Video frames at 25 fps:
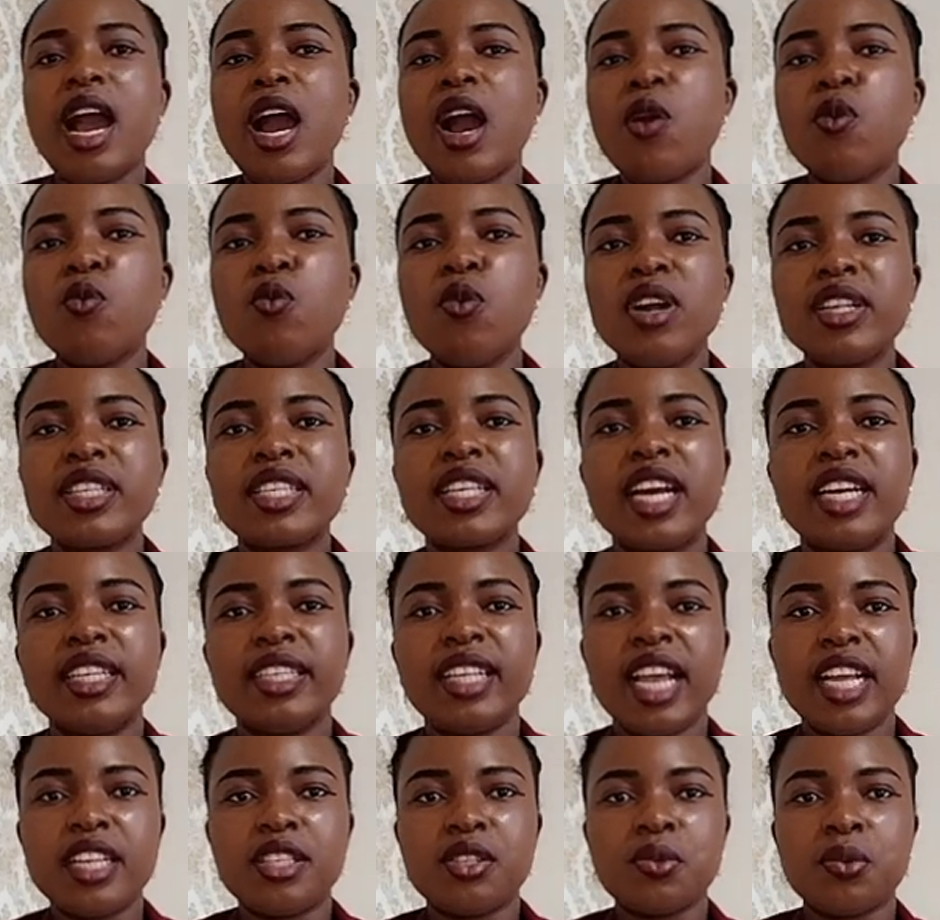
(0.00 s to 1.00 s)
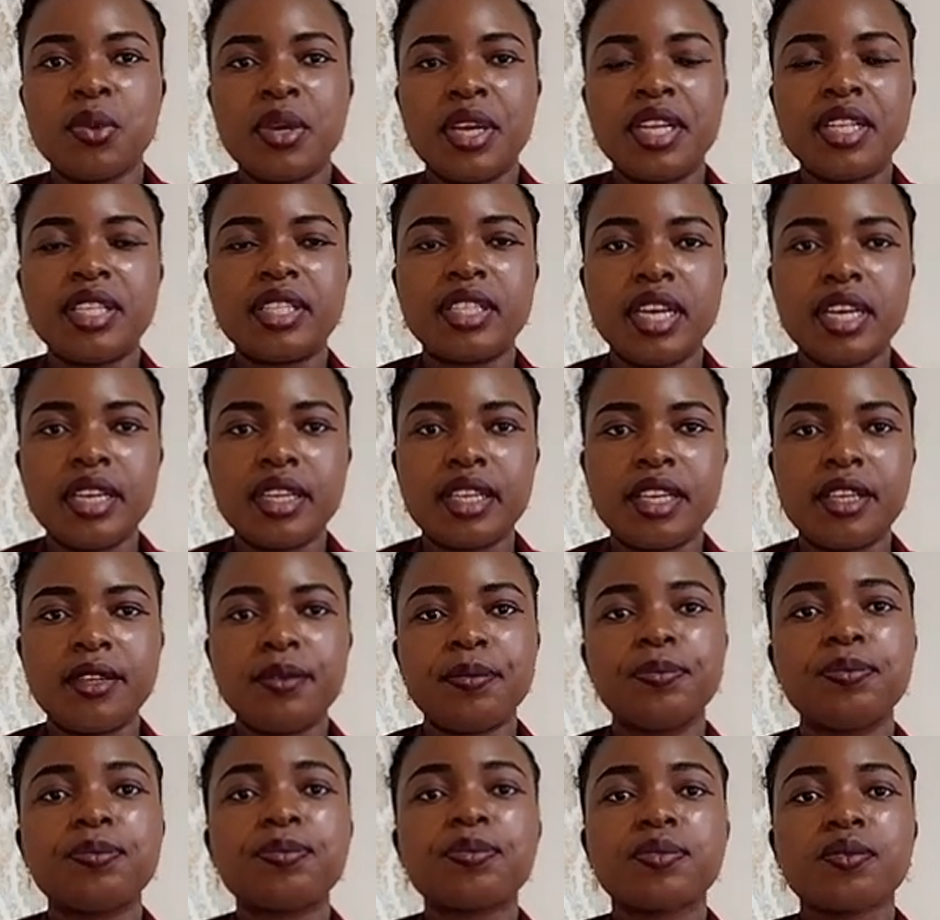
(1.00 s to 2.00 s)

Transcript: What can I do in Turkey?